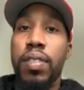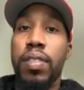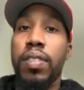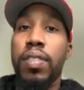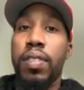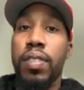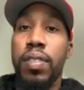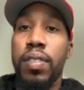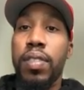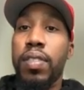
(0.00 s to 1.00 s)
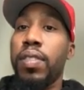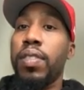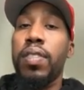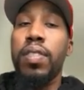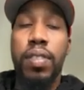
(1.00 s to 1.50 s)

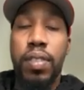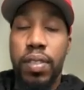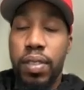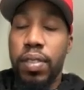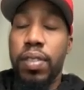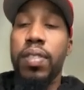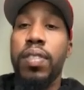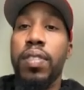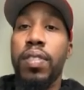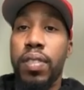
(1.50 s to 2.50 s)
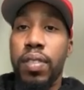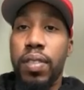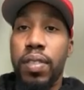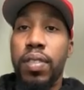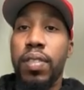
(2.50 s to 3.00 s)

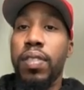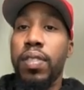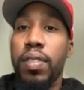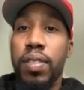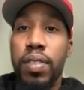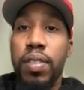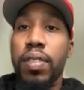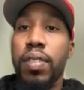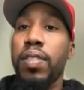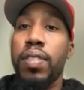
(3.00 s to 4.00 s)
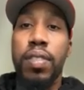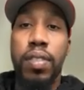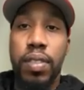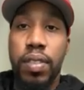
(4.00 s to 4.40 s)
No words are spoken by the person on screen.